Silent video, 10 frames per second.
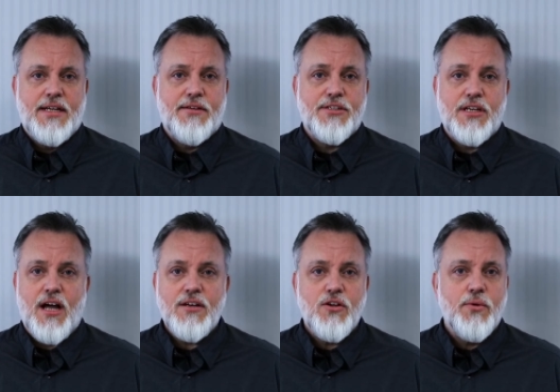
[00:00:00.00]
Now there's a
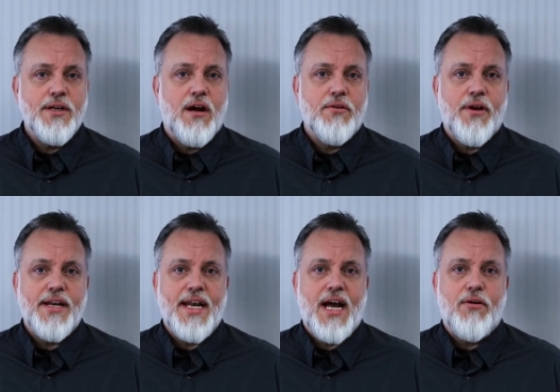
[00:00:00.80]
lot going on
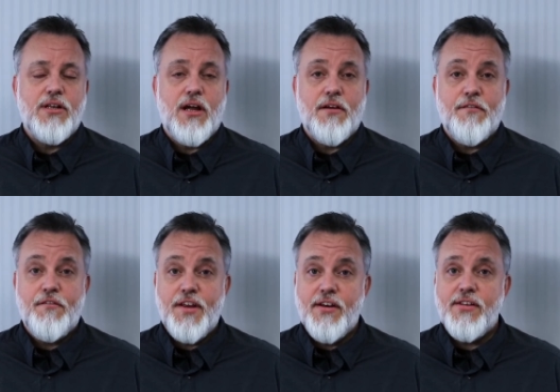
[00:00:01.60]
right now, a lot of
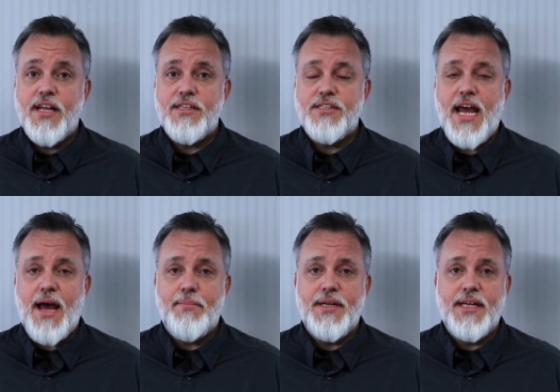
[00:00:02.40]
fear that is
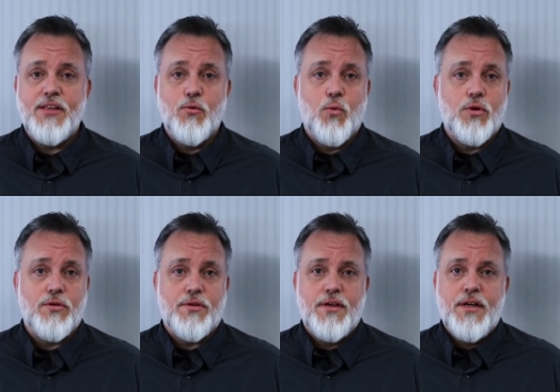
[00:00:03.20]
happening in the
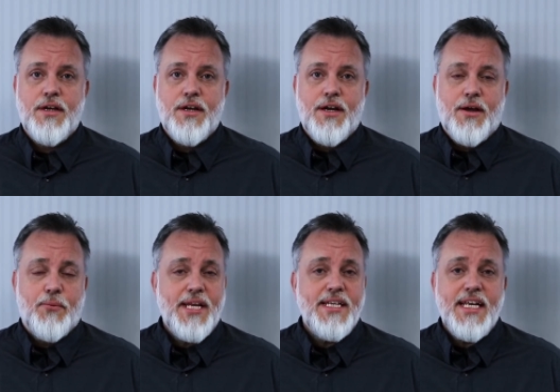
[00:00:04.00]
world.
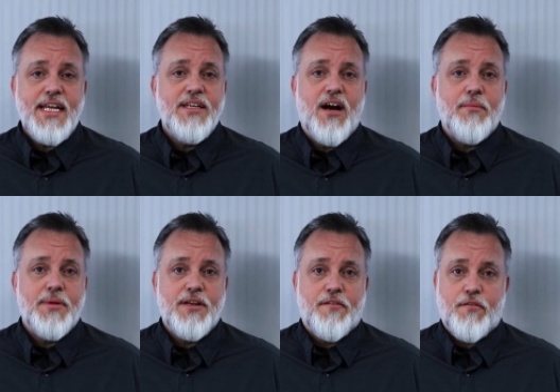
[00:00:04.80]
We need not
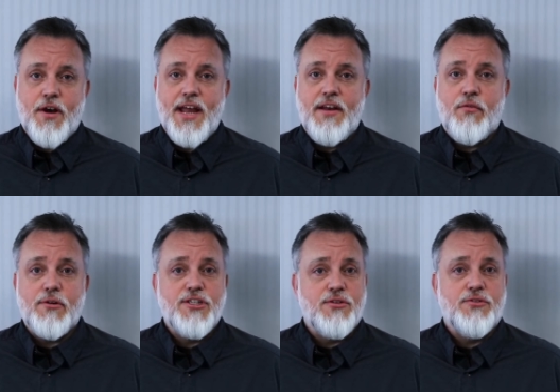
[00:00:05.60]
be afraid if
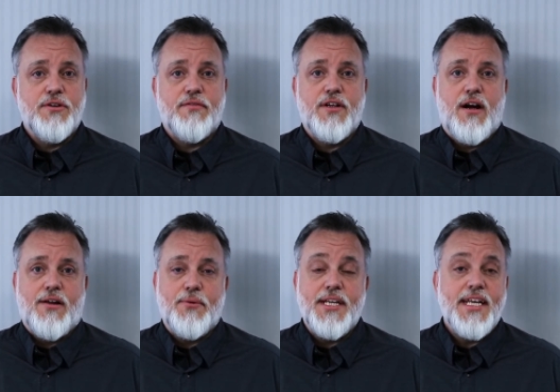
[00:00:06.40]
we're children of
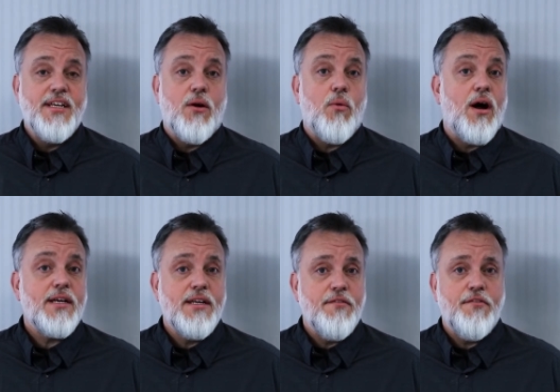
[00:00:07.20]
God. We need not
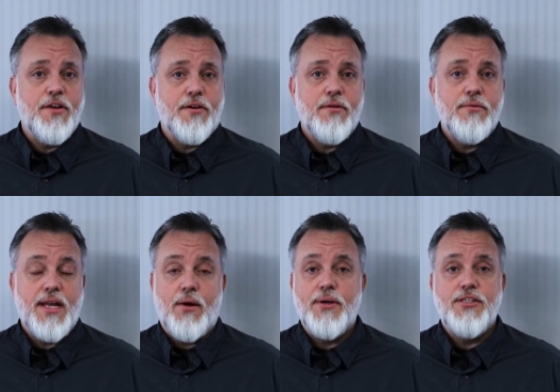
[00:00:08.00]
walk in fear.
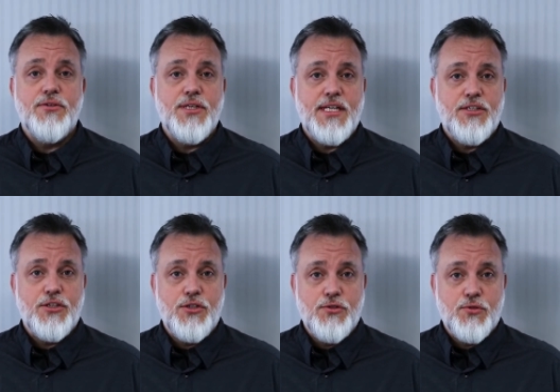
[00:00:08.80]
Now, we do need
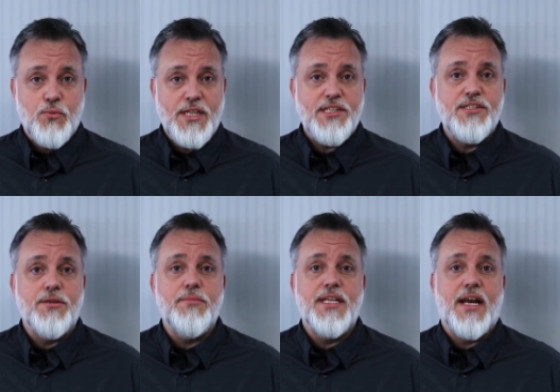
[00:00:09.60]
to use
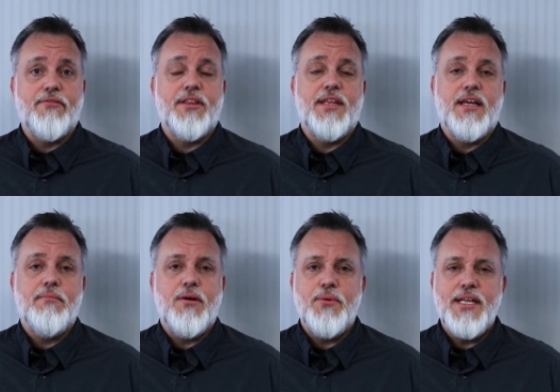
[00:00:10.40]
wisdom in
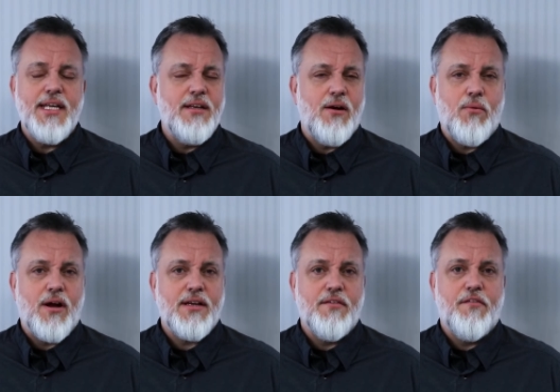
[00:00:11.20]
everything, but we need not
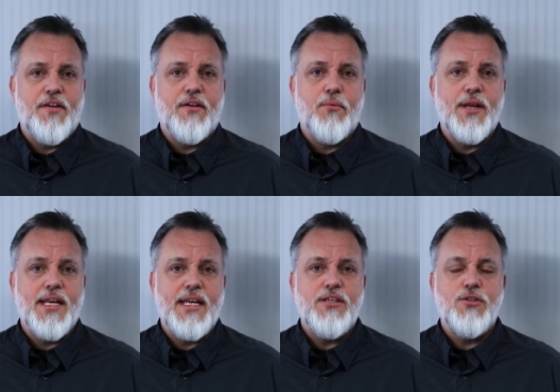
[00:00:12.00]
walk in fear. We
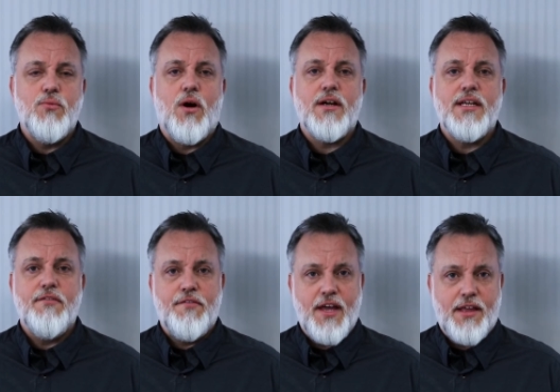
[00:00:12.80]
need to walk
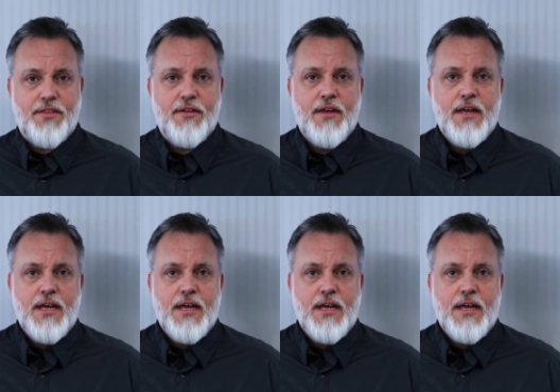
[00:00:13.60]
in faith.